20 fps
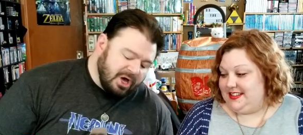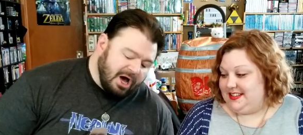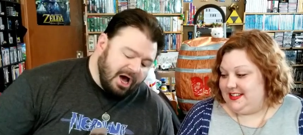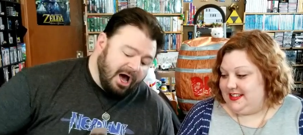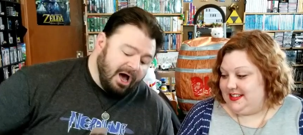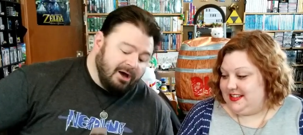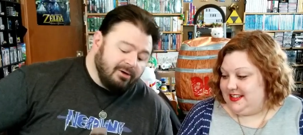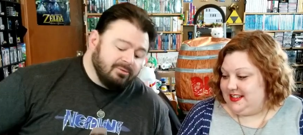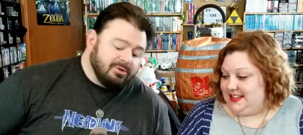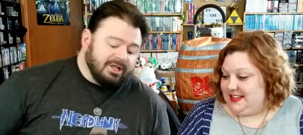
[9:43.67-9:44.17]

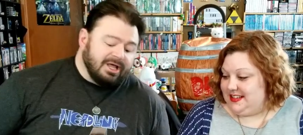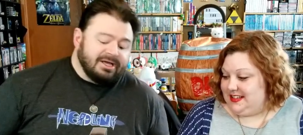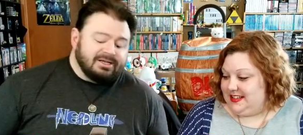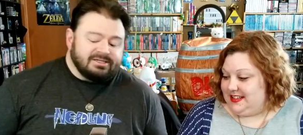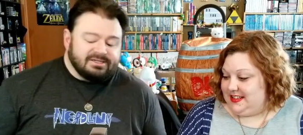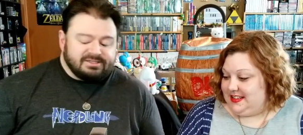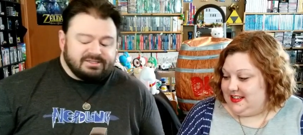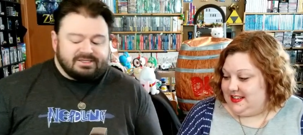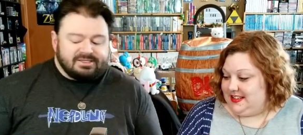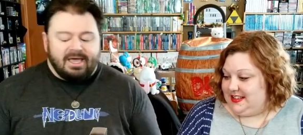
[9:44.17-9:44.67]
Speaker 1: I would like
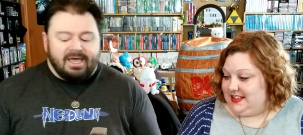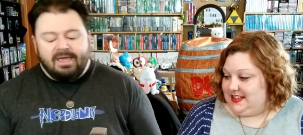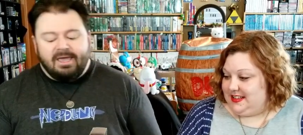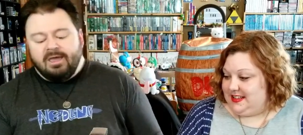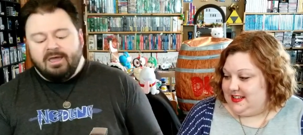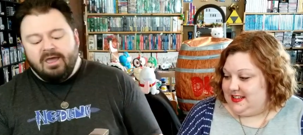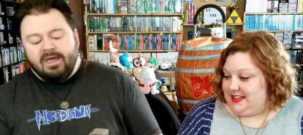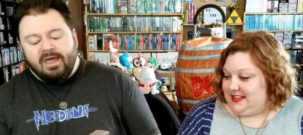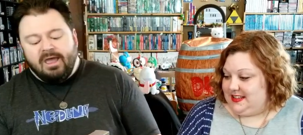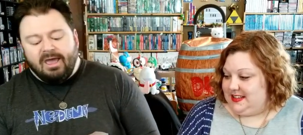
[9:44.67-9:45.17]
to
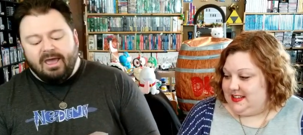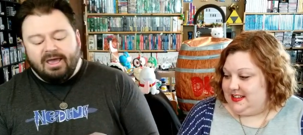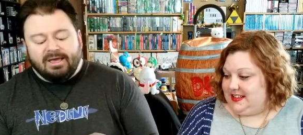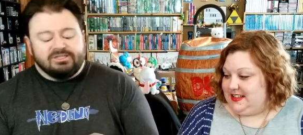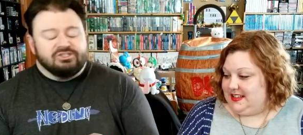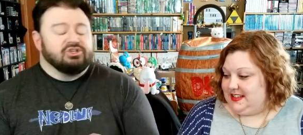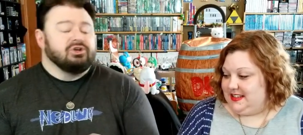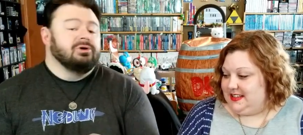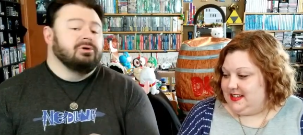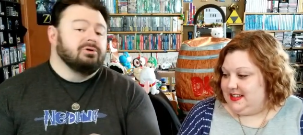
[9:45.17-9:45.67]
say,
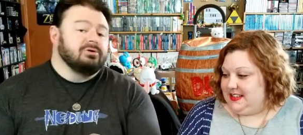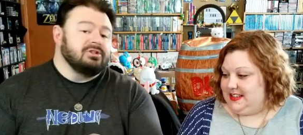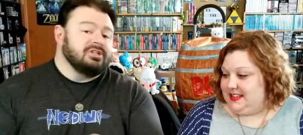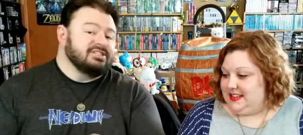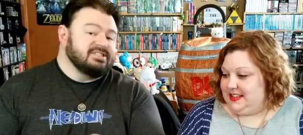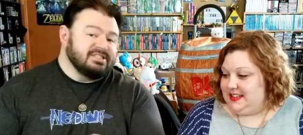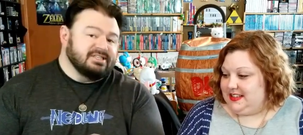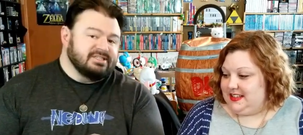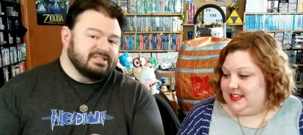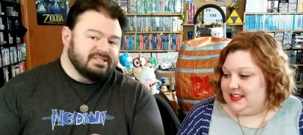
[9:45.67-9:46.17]
as cool
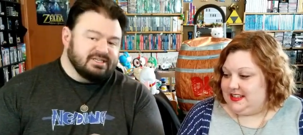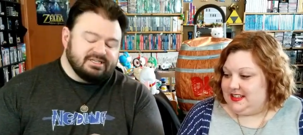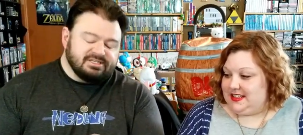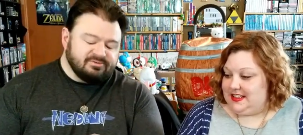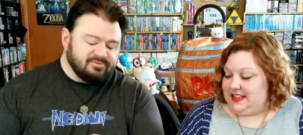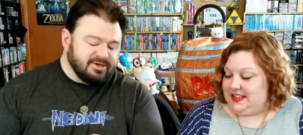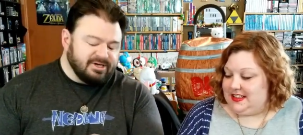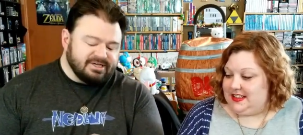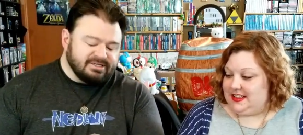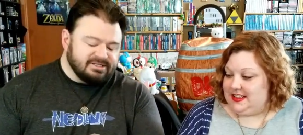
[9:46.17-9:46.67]
as this is,
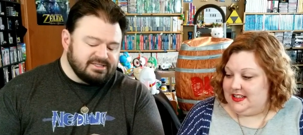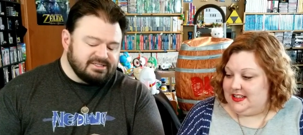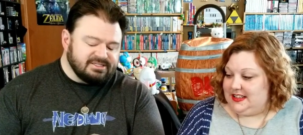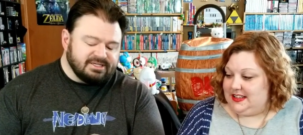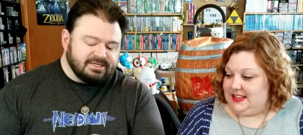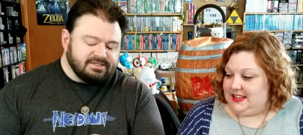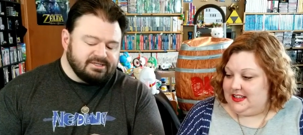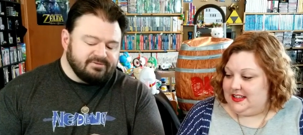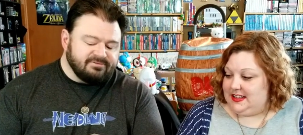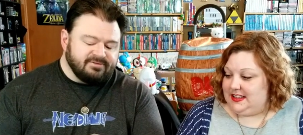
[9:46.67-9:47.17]
because it's
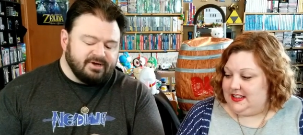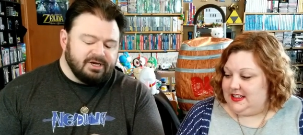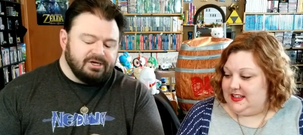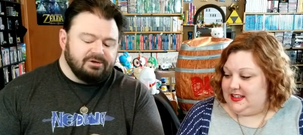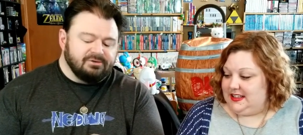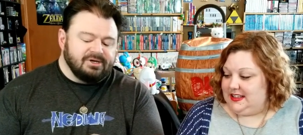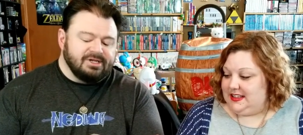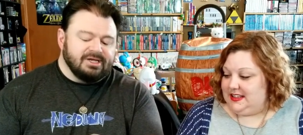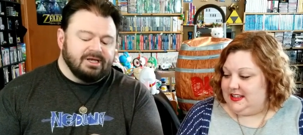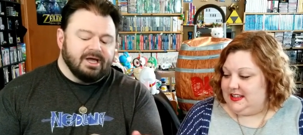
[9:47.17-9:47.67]
such a fun,
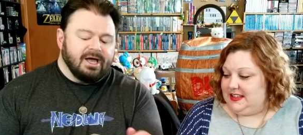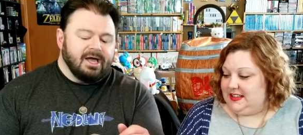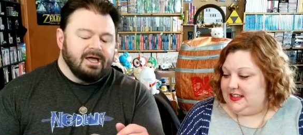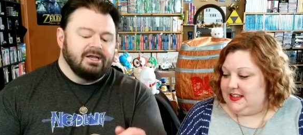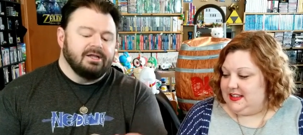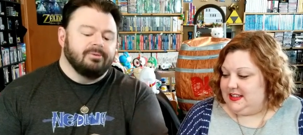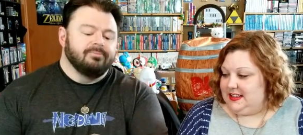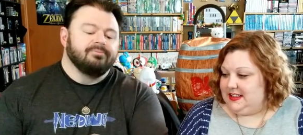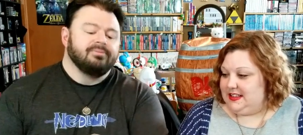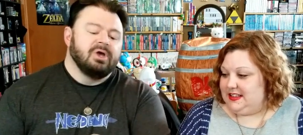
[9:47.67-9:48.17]
unique
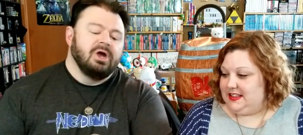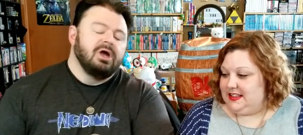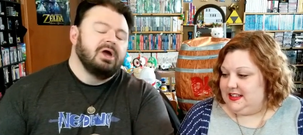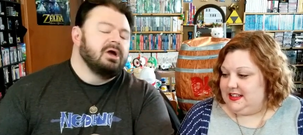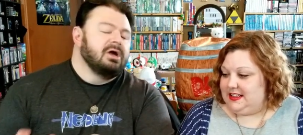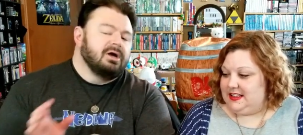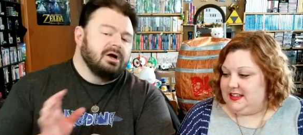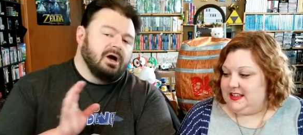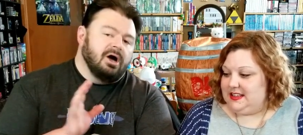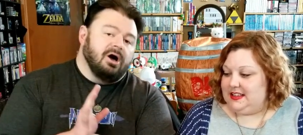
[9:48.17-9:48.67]
item,
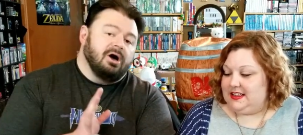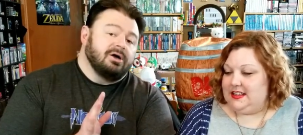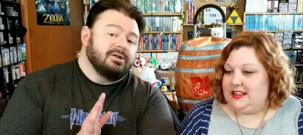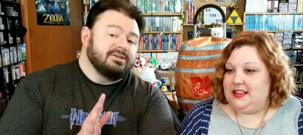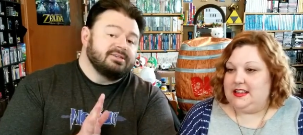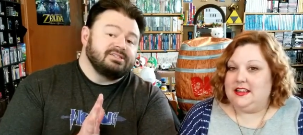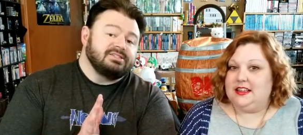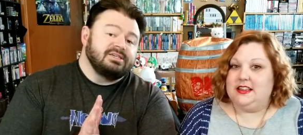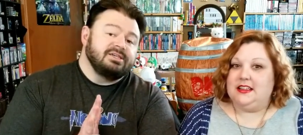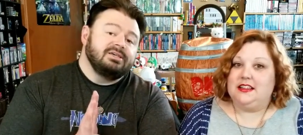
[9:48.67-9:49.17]

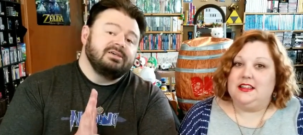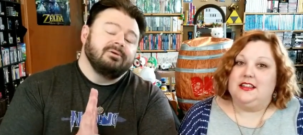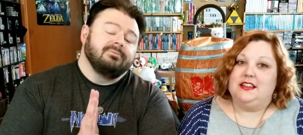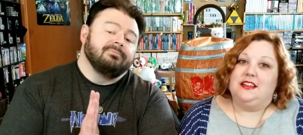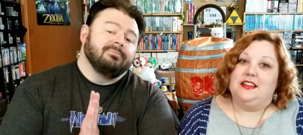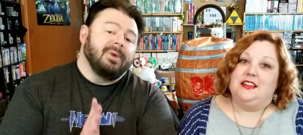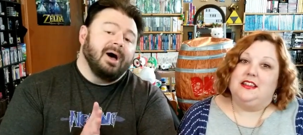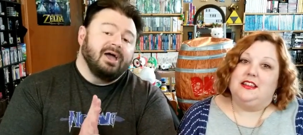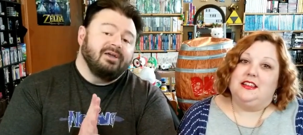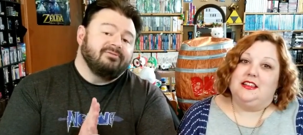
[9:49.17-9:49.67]
honestly,
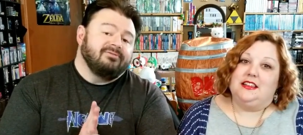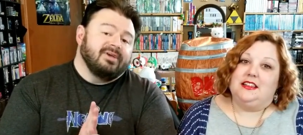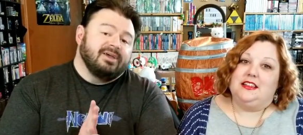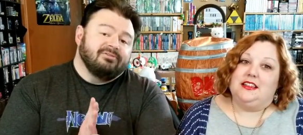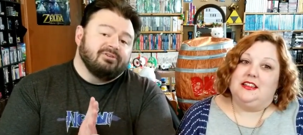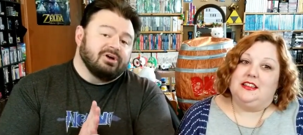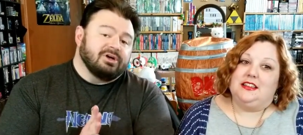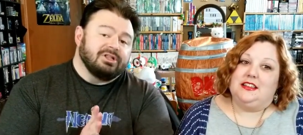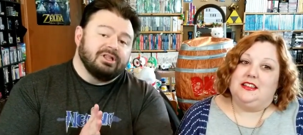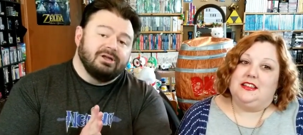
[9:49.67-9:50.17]
my
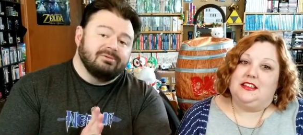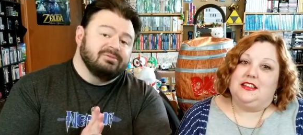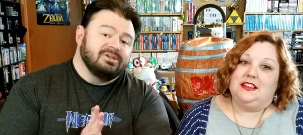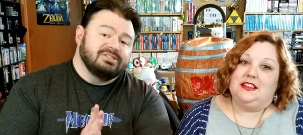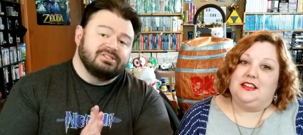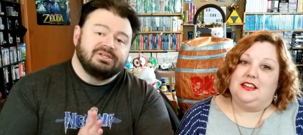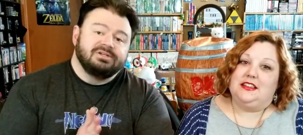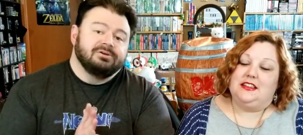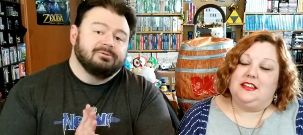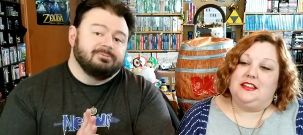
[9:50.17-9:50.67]
favorite Club
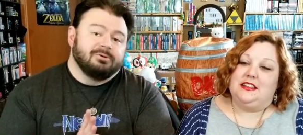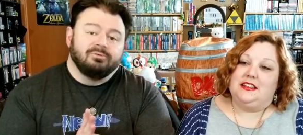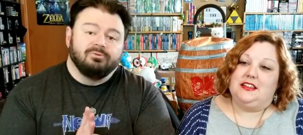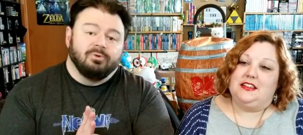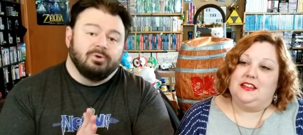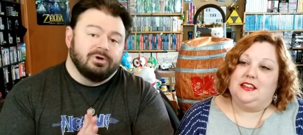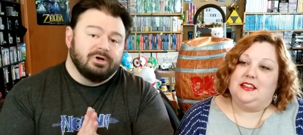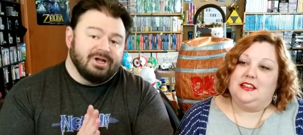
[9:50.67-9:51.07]
Nintendo reward